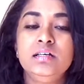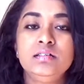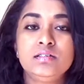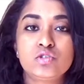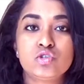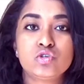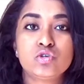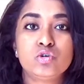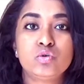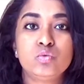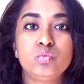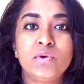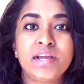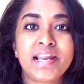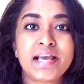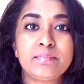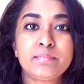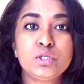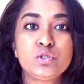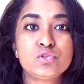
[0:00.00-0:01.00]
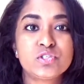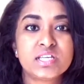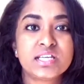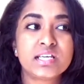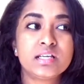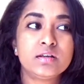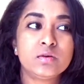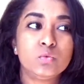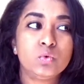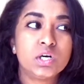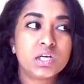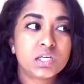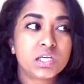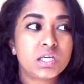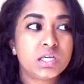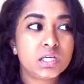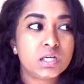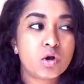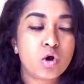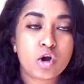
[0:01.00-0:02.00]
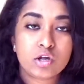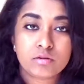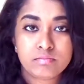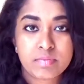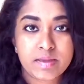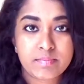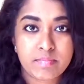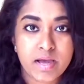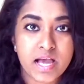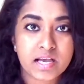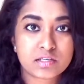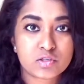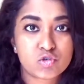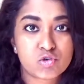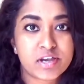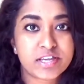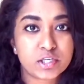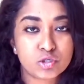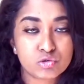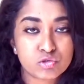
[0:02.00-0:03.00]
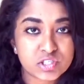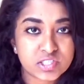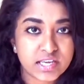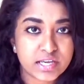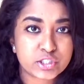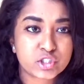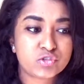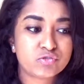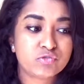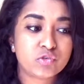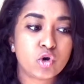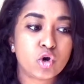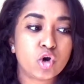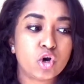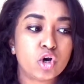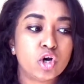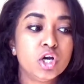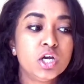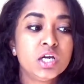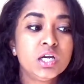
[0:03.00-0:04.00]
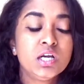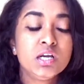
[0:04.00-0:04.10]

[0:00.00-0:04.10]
so when i'm using working on my mac so i use sketch for